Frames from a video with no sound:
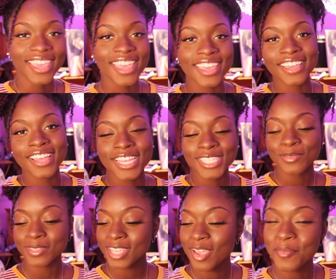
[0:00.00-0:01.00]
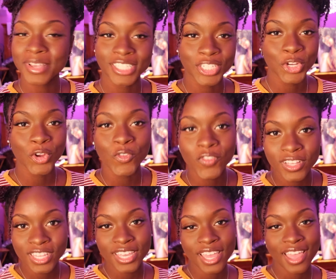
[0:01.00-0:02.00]
Hey guys, what's up? It's your girl
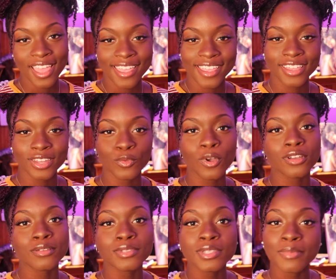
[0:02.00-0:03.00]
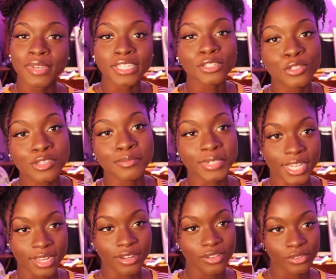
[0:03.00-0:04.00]
Vir'Leah and welcome to my YouTube
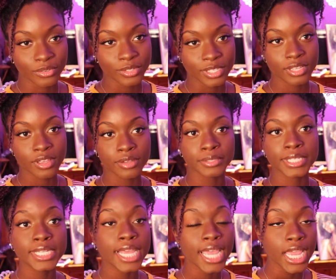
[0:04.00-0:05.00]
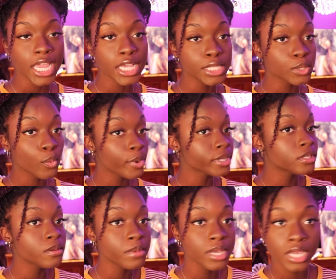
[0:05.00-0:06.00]
channel. So today is going
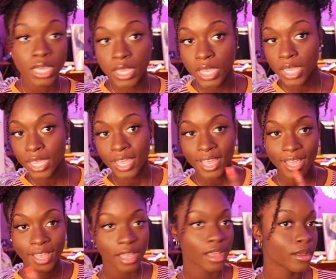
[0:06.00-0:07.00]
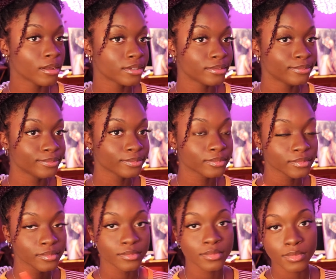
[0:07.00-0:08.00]
to be a
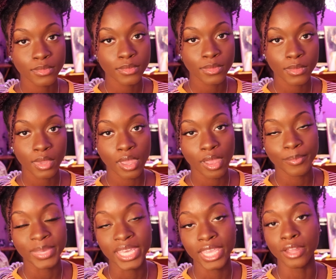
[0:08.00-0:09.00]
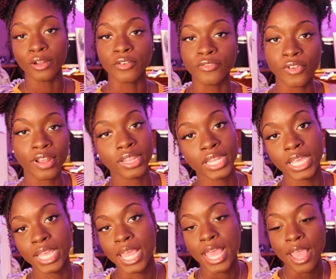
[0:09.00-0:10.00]
beginner
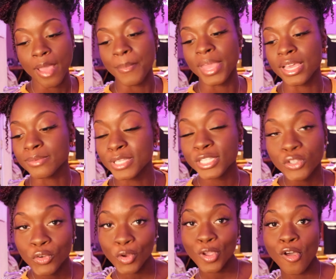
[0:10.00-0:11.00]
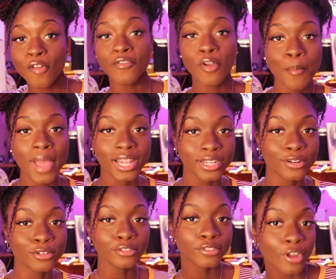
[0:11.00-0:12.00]
friendly makeup tutorial for my
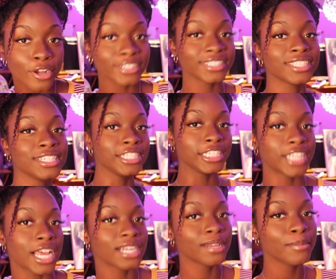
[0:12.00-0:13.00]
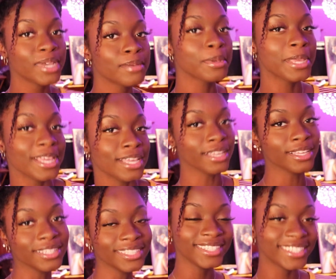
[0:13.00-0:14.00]
little dark skinned chocolate
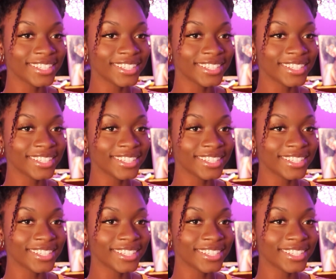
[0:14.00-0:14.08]
babies.